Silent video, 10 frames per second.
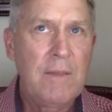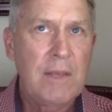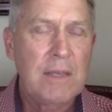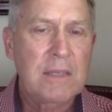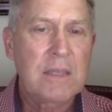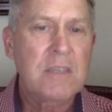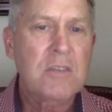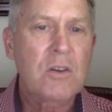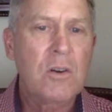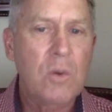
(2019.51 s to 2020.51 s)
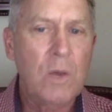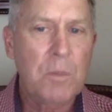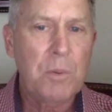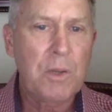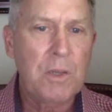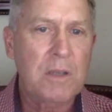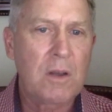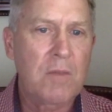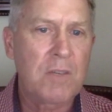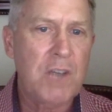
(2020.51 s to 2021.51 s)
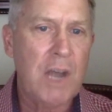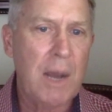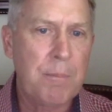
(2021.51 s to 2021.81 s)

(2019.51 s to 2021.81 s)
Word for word: is this is all going to put us out of a job,